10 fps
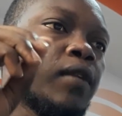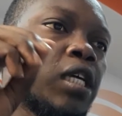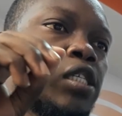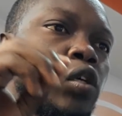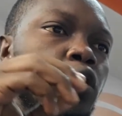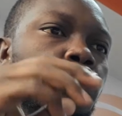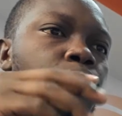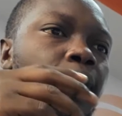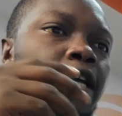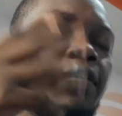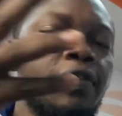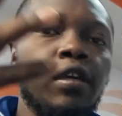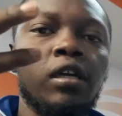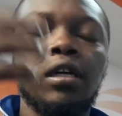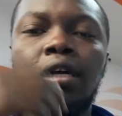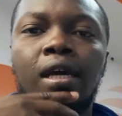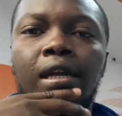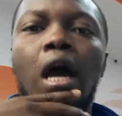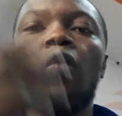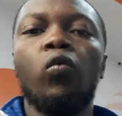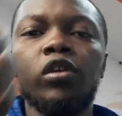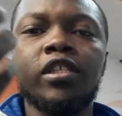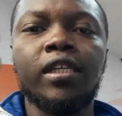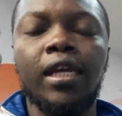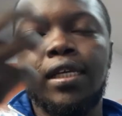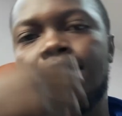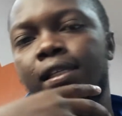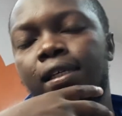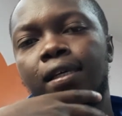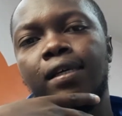So you might think, now what's next?